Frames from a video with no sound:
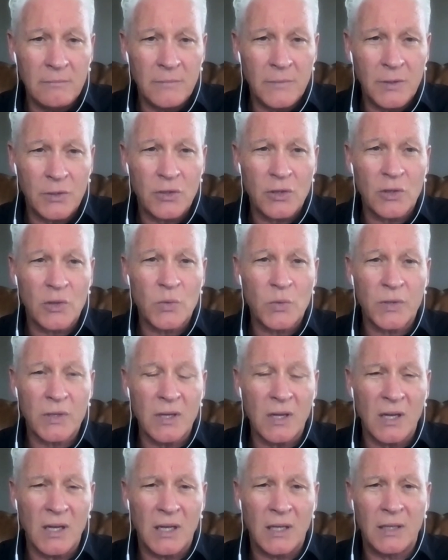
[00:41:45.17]
the church was
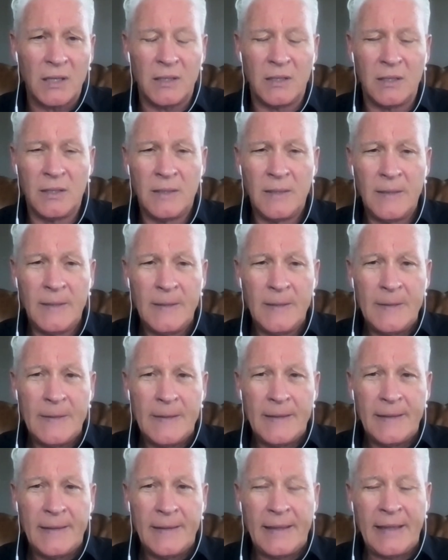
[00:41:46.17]
gone,
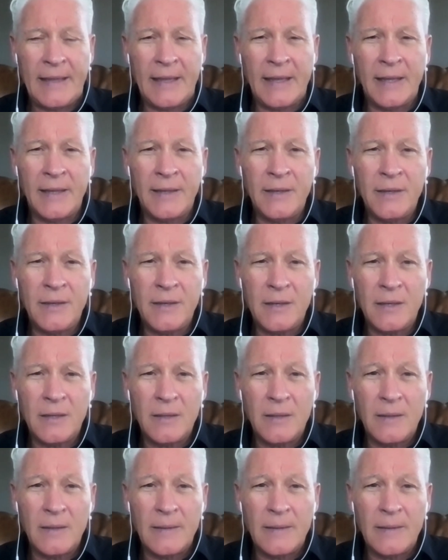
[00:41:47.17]
and